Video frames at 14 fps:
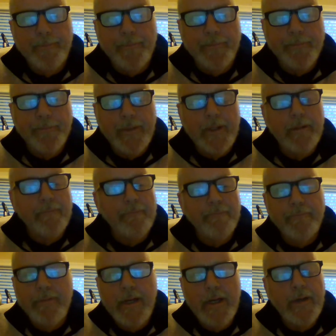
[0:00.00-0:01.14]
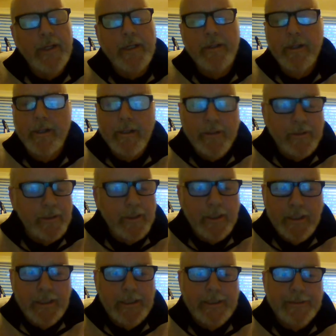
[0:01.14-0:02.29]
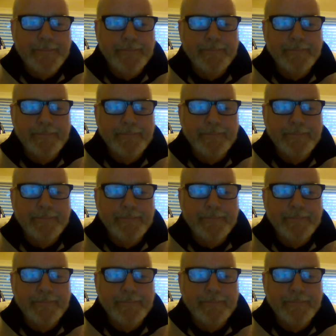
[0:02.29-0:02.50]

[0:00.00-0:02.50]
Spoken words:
he's a very intelligent guy.